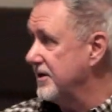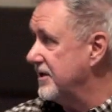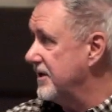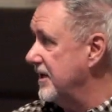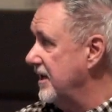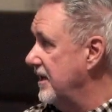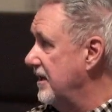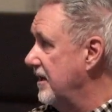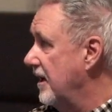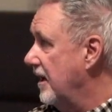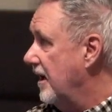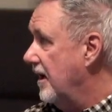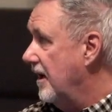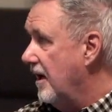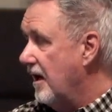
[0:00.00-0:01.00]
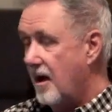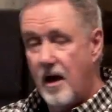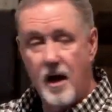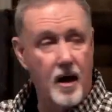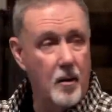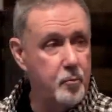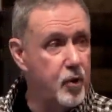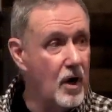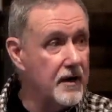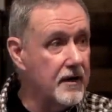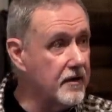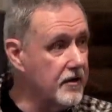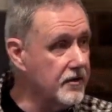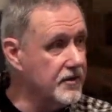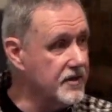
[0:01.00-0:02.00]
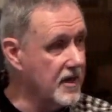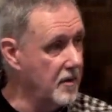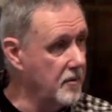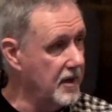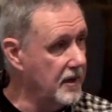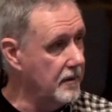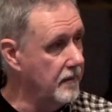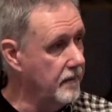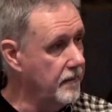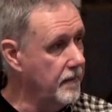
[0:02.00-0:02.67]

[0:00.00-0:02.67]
see uh, predators coming,